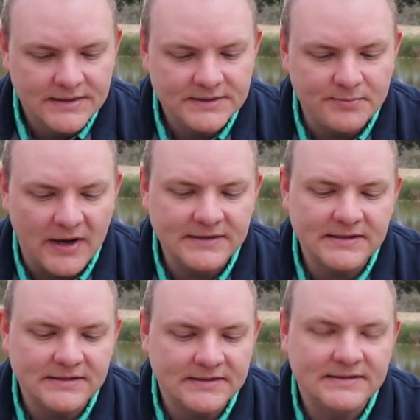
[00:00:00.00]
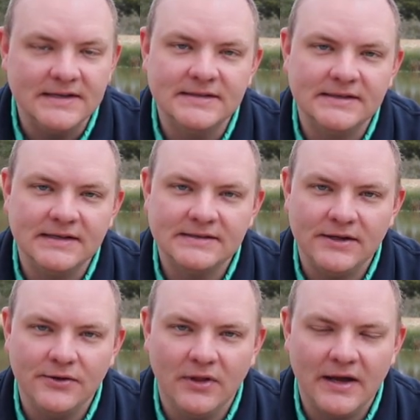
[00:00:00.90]
spices and seasonings
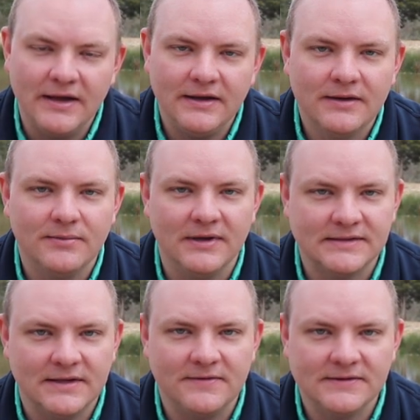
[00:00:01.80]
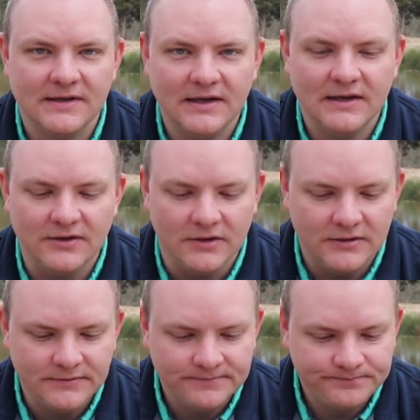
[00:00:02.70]
that you like because stuff is going to get
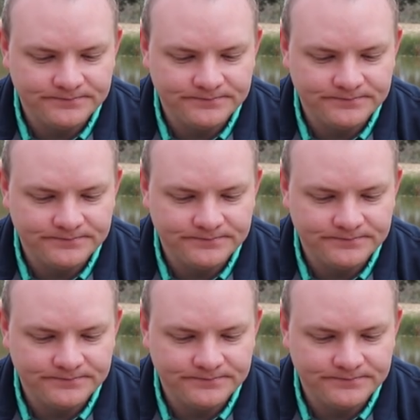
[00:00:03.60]
dull.